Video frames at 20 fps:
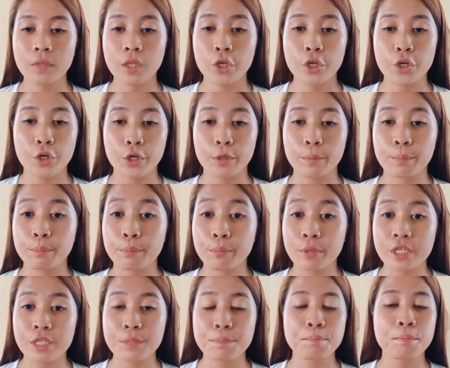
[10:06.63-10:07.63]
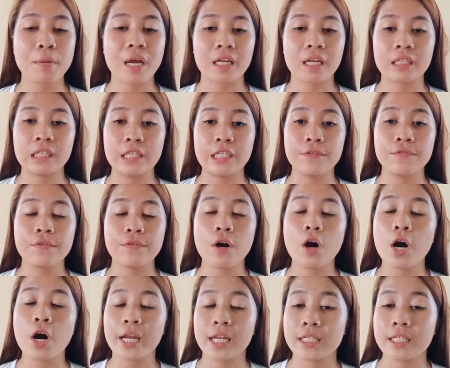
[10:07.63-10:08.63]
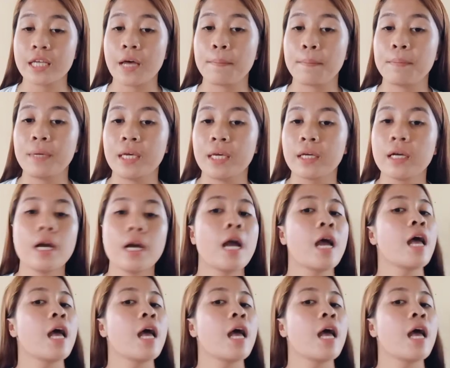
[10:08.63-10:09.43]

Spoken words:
your perspective on a topic.